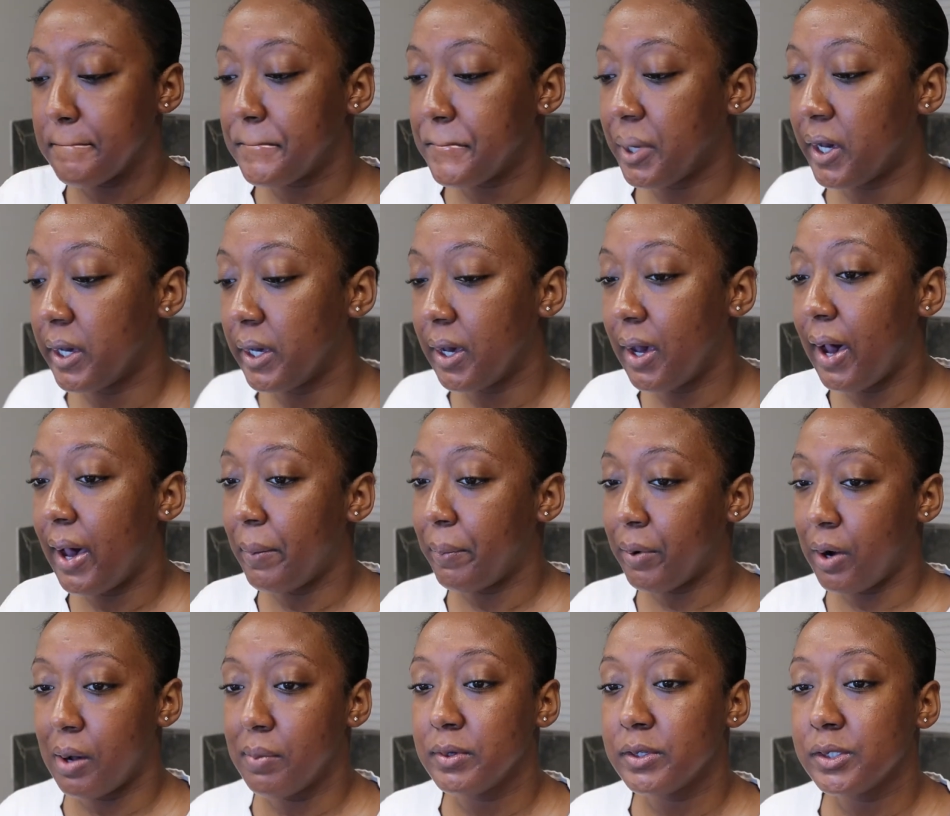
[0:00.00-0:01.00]
but I
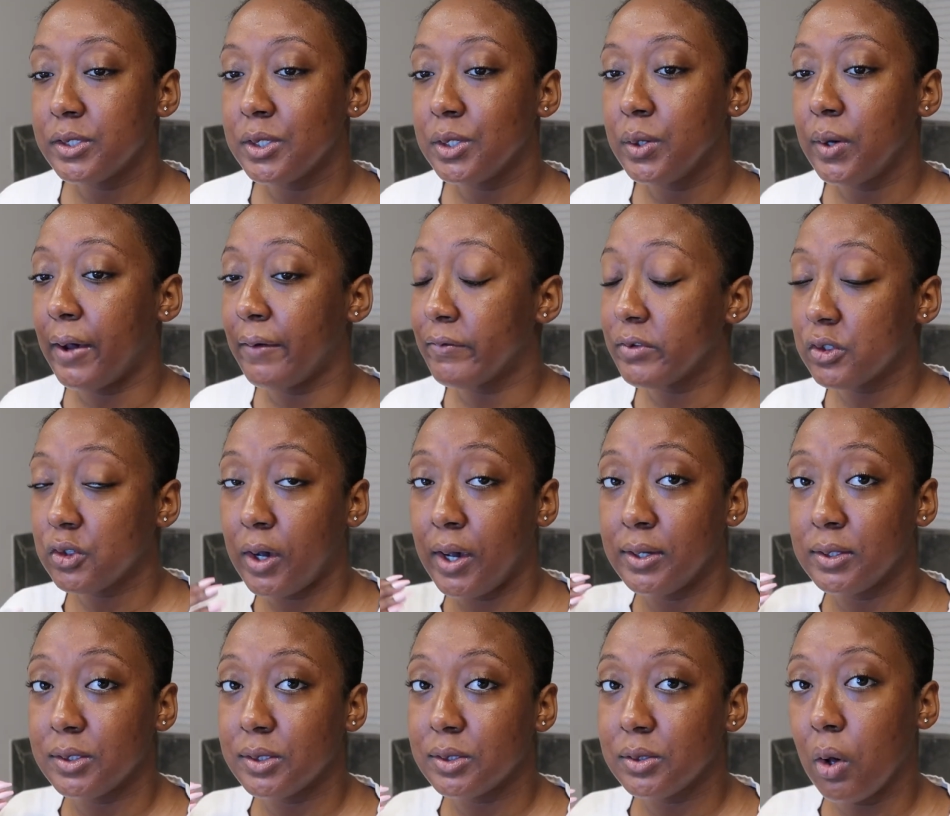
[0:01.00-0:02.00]
promise you, I've
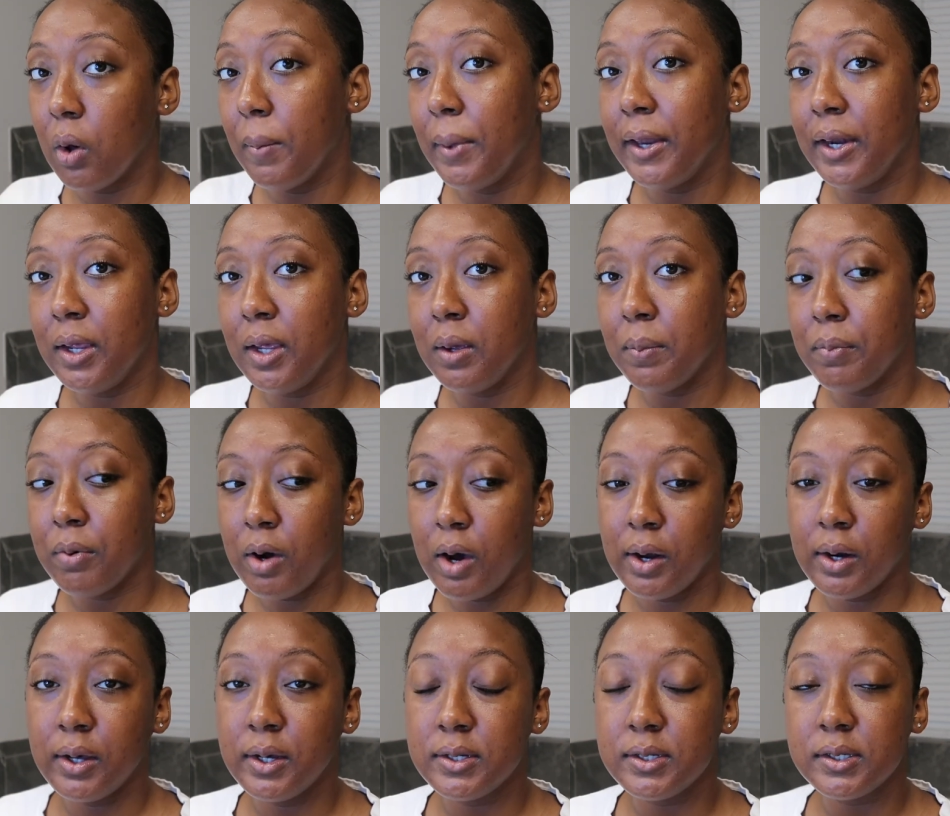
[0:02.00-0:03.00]
tried so many
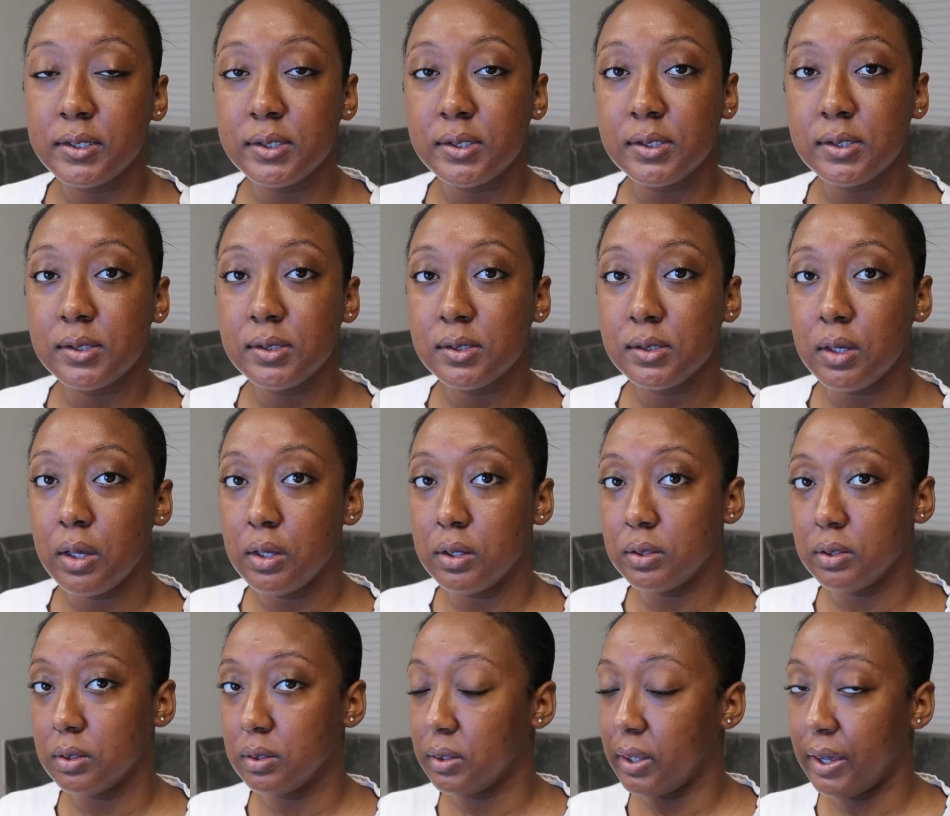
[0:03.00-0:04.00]
products
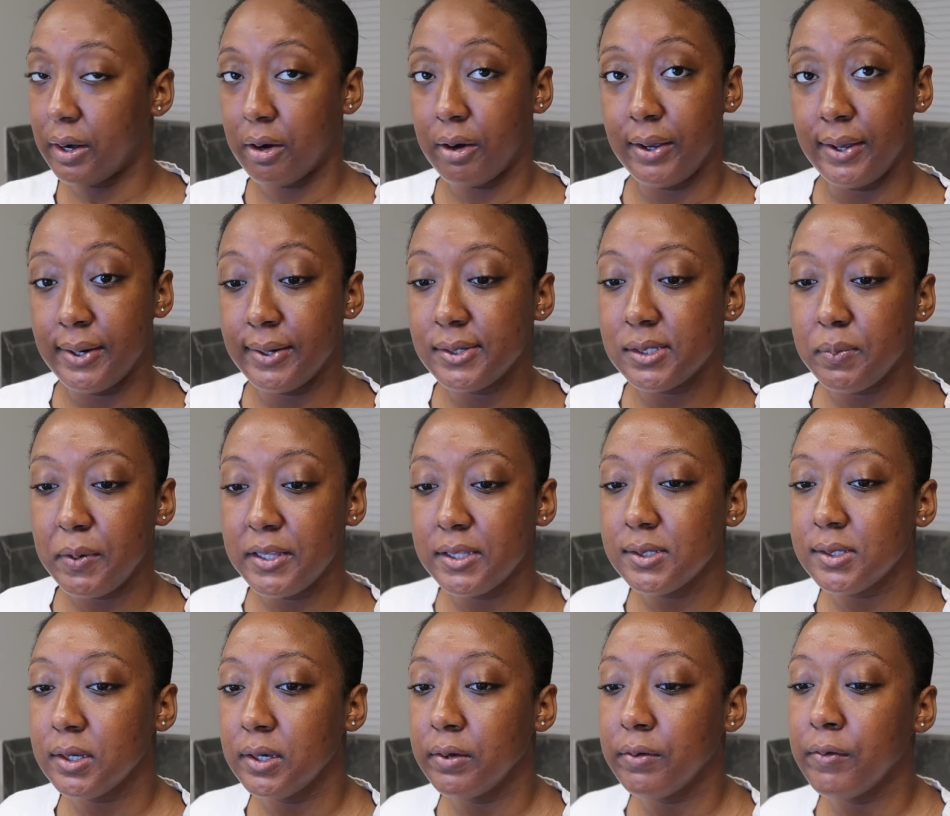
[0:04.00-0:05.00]
that are
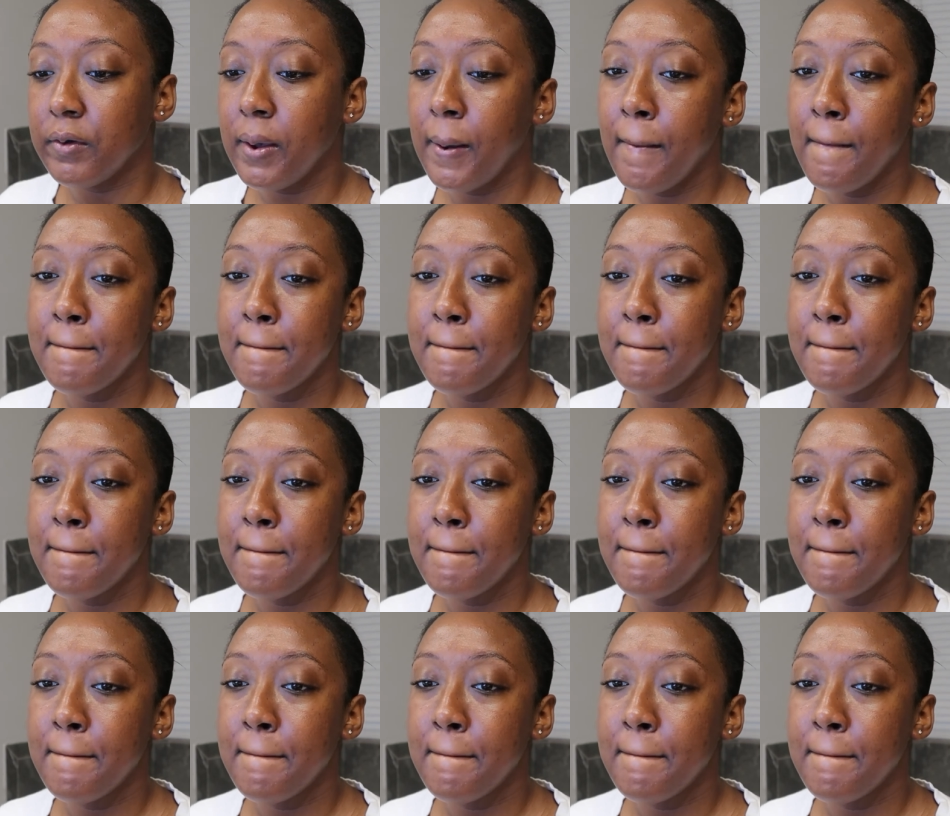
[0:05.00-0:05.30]
inexpensive,